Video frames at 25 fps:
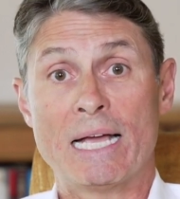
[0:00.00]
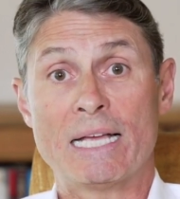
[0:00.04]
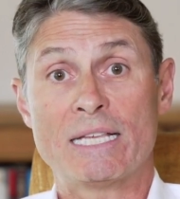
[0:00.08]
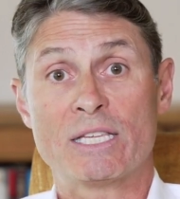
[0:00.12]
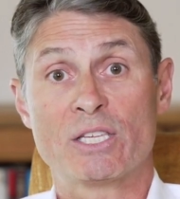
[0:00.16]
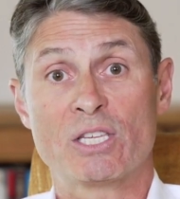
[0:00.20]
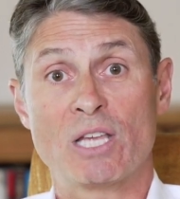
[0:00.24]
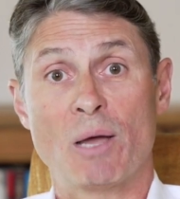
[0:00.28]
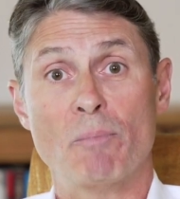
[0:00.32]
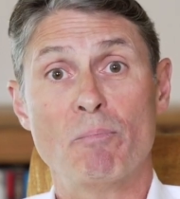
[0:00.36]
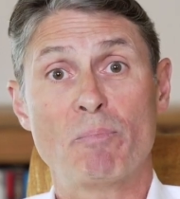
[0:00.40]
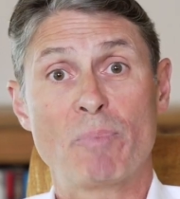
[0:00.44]

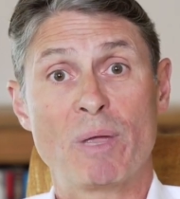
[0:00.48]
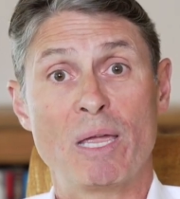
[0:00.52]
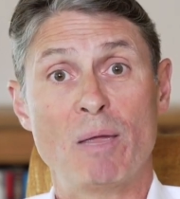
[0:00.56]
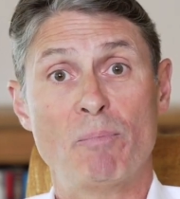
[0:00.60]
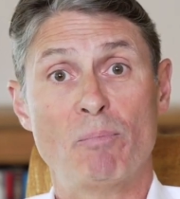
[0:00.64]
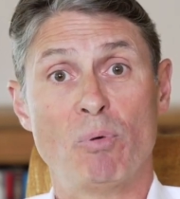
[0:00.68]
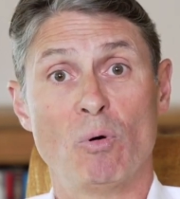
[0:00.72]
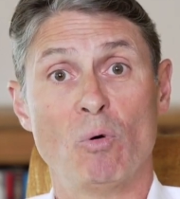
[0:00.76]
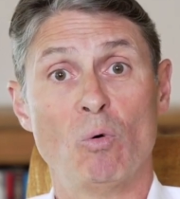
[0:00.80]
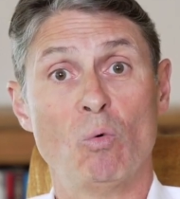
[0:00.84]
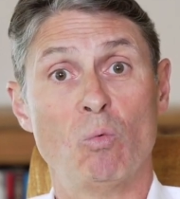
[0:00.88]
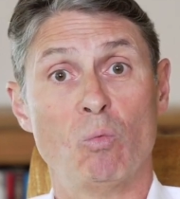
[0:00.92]
some
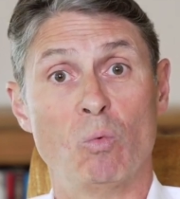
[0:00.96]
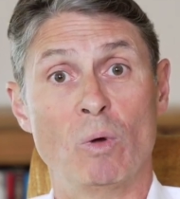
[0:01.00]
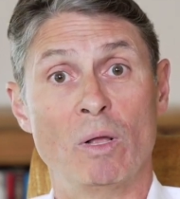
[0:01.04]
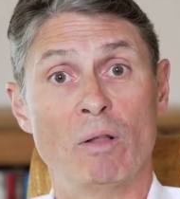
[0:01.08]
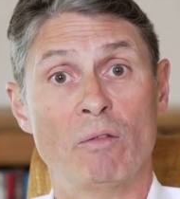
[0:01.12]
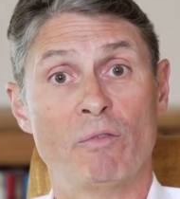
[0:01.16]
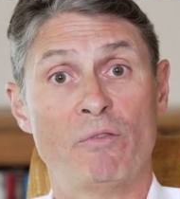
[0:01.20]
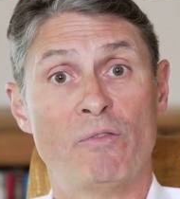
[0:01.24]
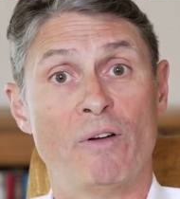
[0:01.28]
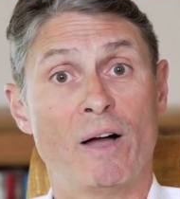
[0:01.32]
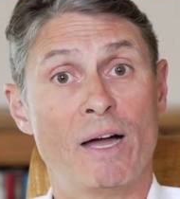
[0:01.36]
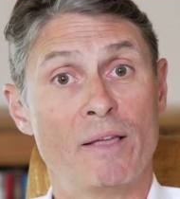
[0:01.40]
people
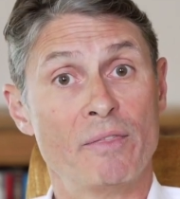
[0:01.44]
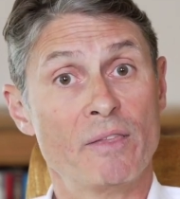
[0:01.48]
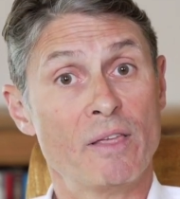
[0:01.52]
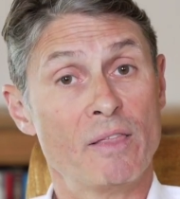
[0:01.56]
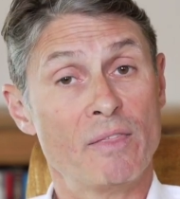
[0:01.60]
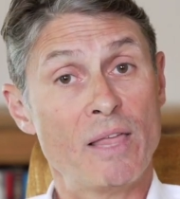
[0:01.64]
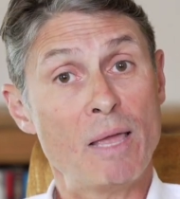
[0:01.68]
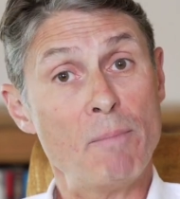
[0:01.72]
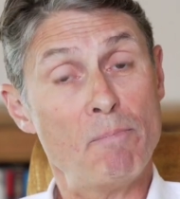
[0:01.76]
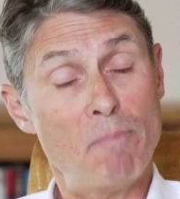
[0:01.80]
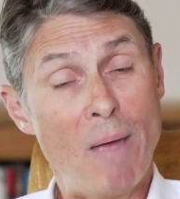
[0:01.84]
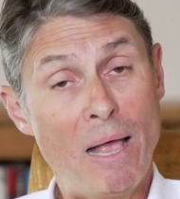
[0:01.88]
will find
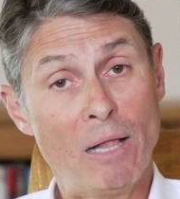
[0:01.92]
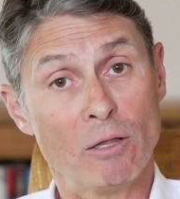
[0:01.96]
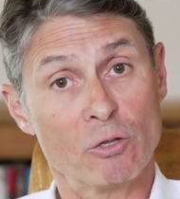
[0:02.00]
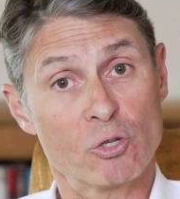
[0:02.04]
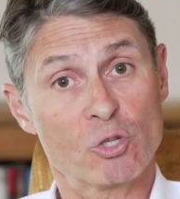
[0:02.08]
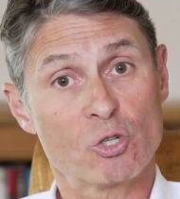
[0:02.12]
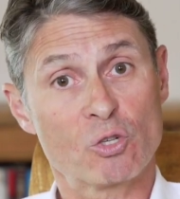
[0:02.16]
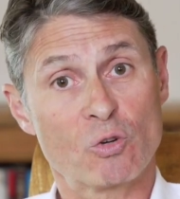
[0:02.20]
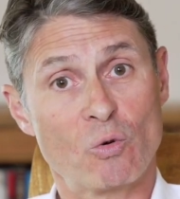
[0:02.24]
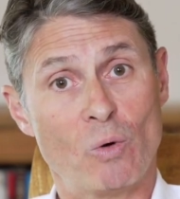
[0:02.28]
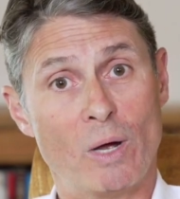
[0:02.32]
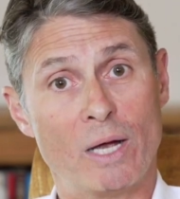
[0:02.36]
that they
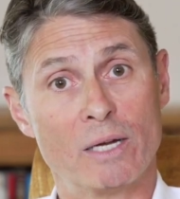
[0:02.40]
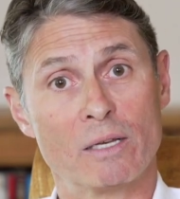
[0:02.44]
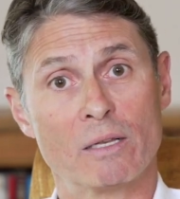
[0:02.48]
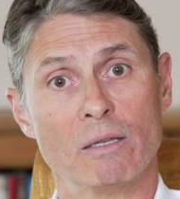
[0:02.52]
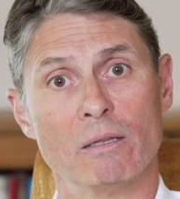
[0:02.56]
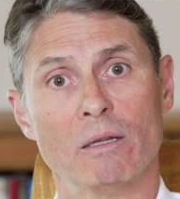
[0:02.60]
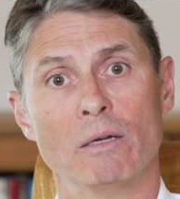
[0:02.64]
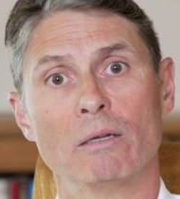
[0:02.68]
belch quite a